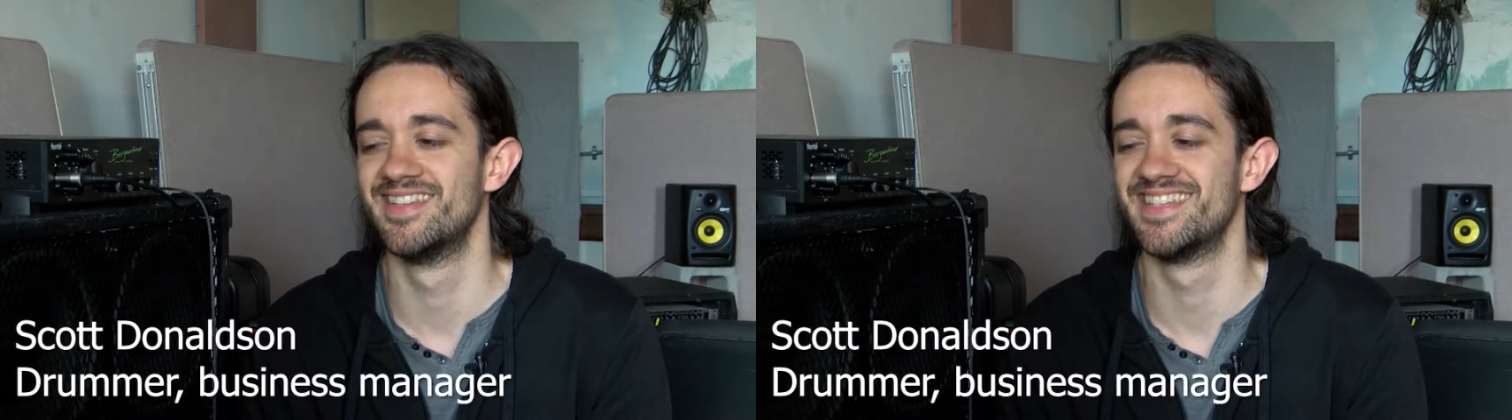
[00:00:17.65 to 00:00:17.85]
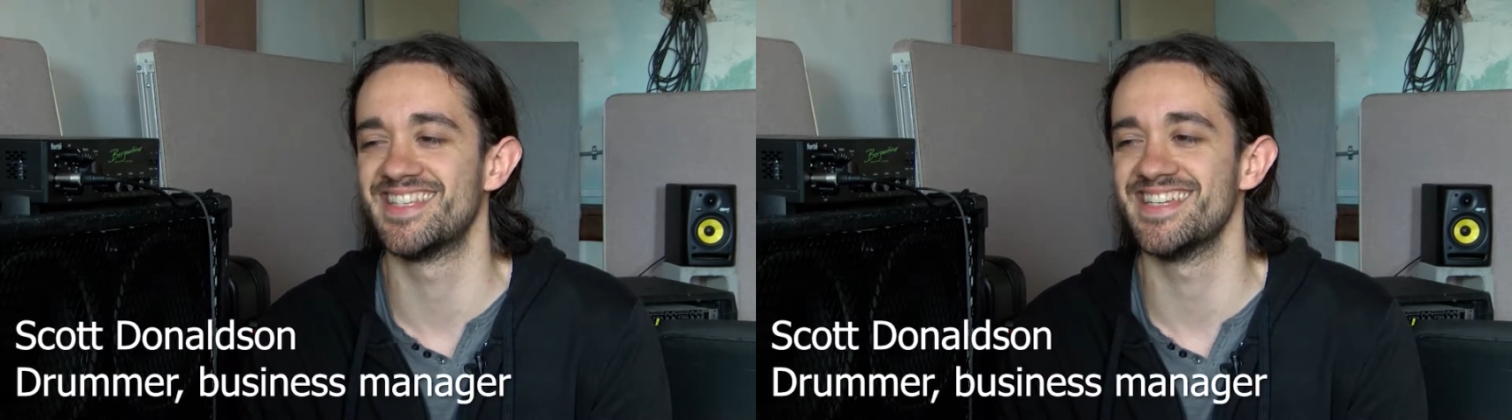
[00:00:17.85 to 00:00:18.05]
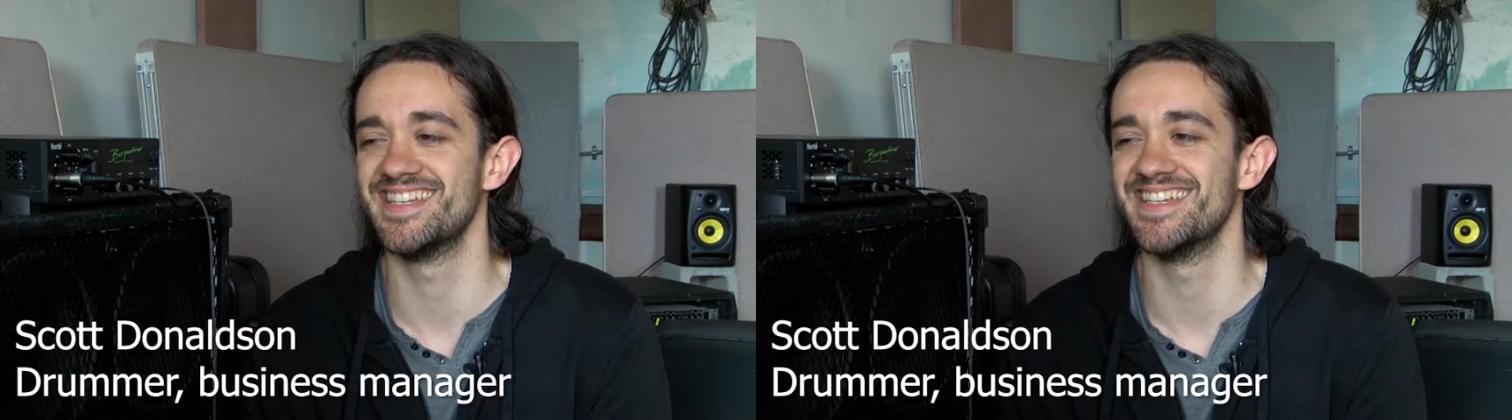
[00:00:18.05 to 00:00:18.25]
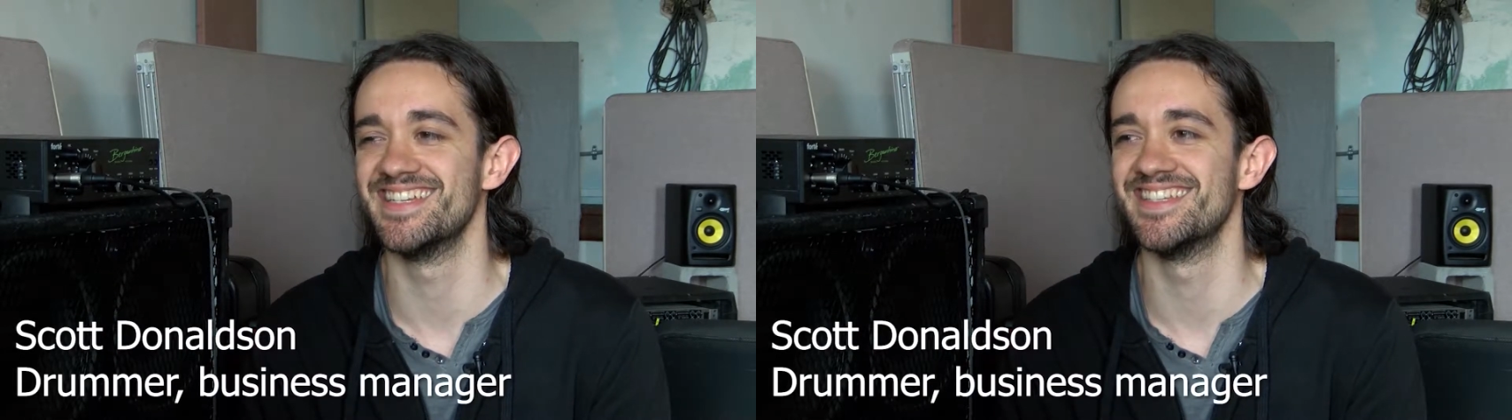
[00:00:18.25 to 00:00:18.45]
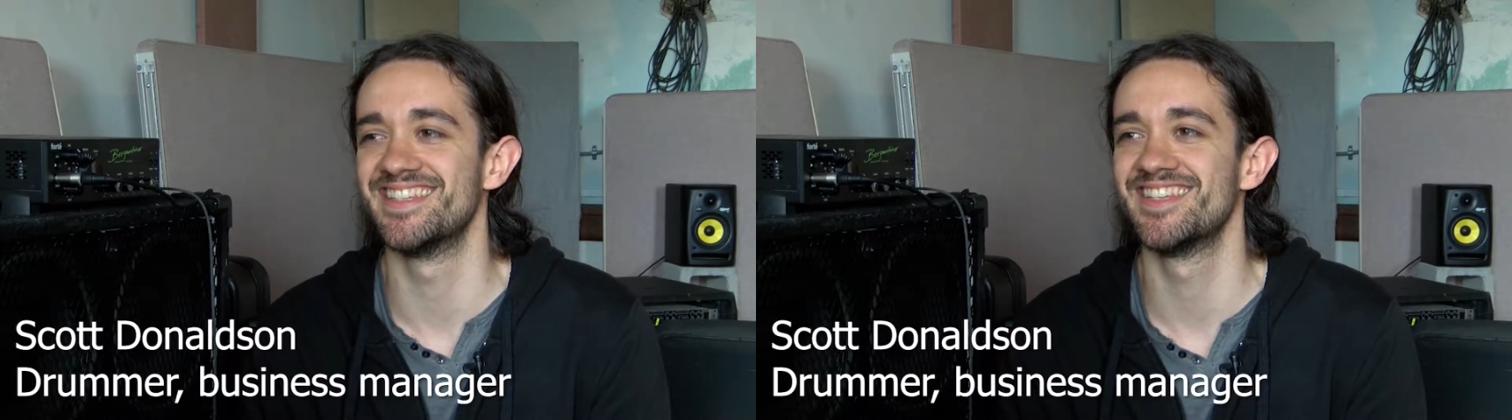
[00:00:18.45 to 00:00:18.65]

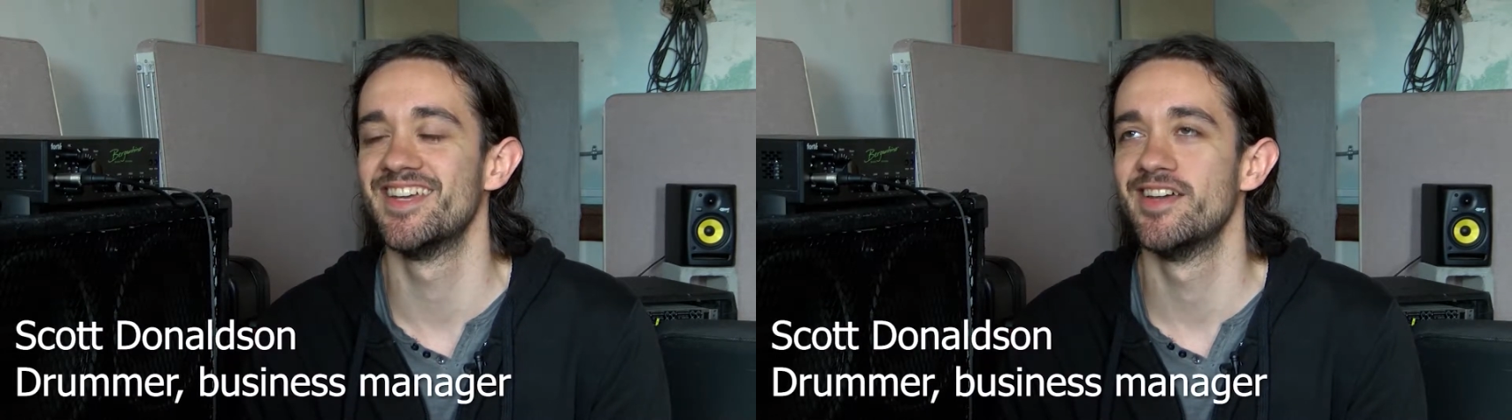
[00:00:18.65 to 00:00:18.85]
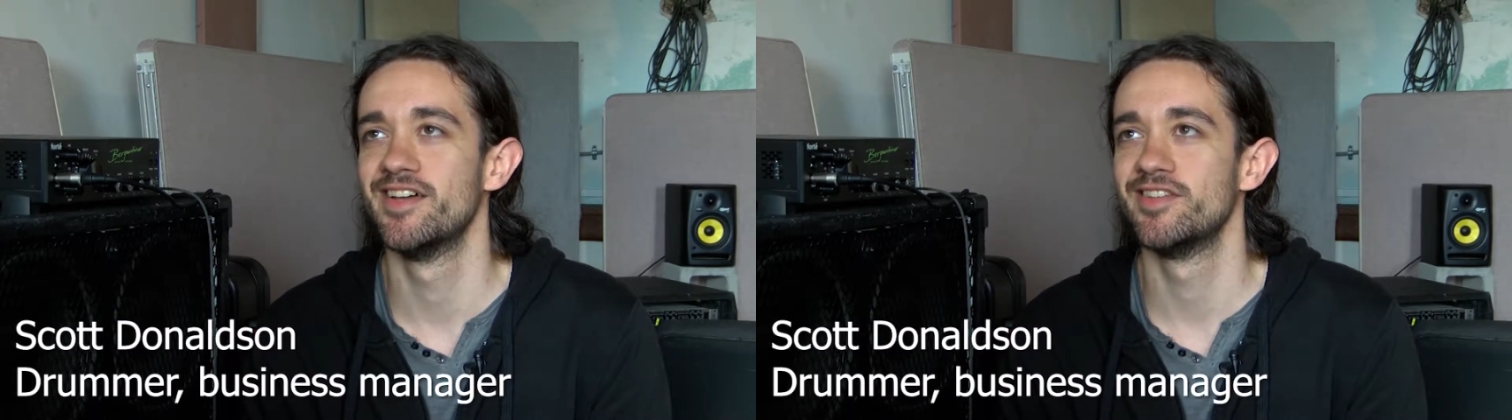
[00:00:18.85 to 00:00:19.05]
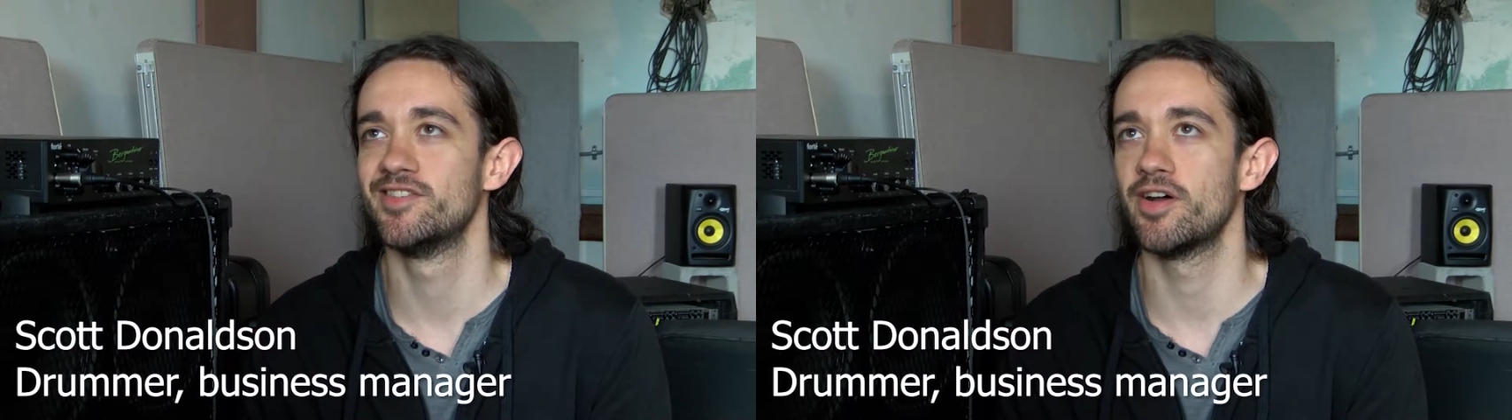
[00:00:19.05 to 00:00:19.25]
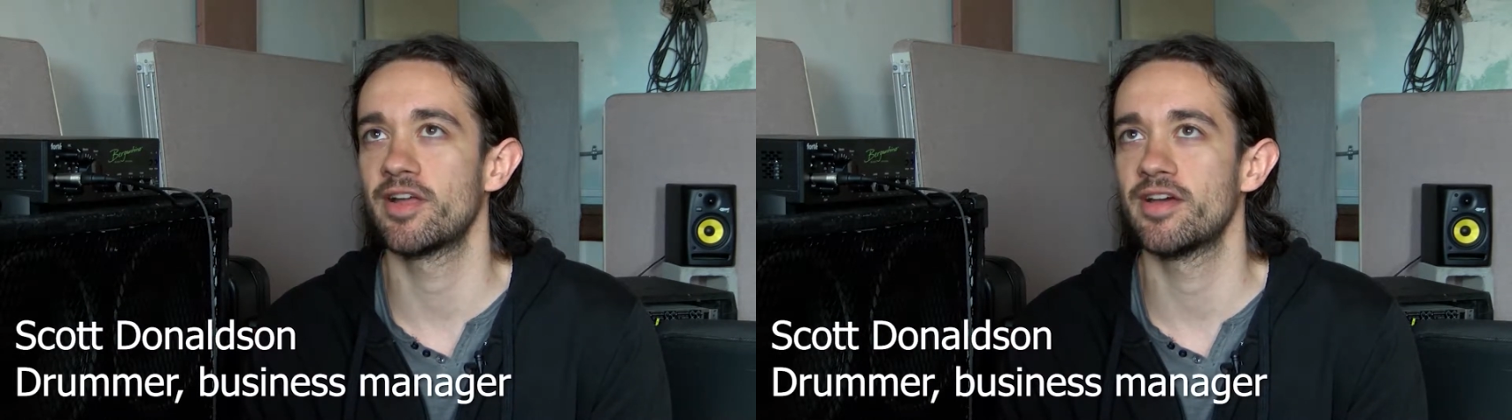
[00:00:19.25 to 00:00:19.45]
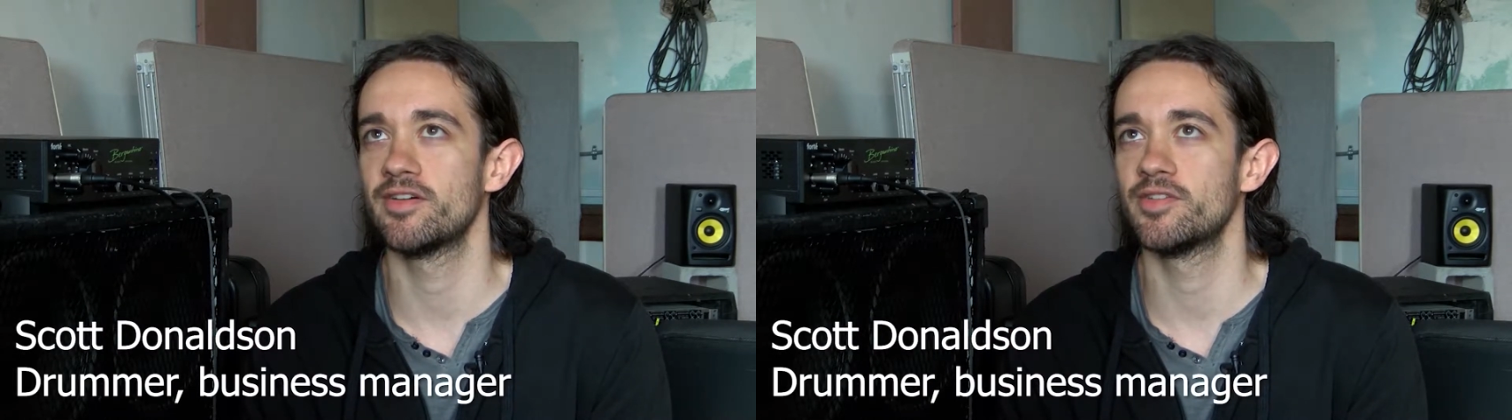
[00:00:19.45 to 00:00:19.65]
CDs
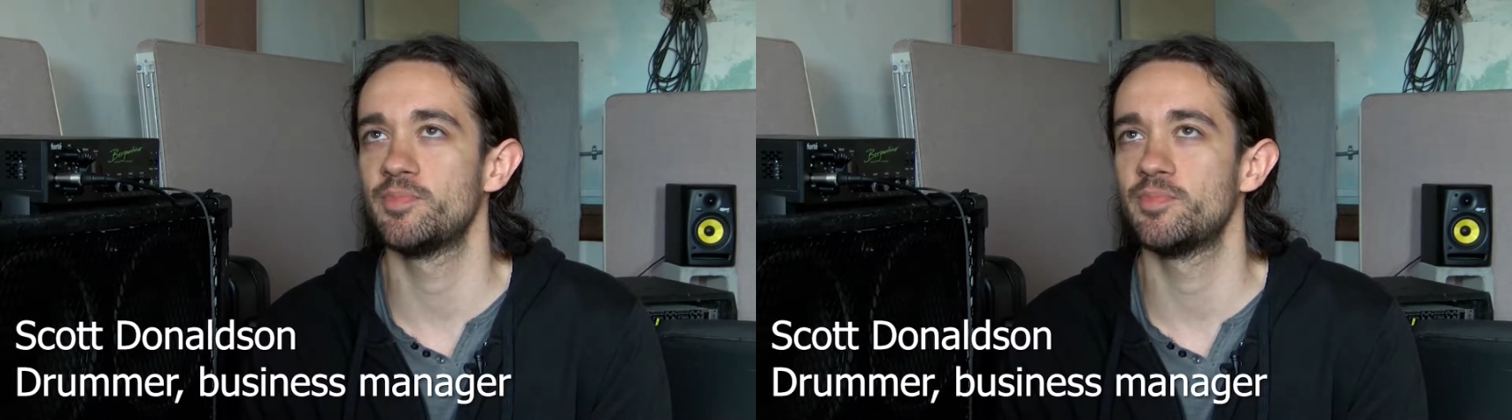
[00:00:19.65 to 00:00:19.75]
dugouts,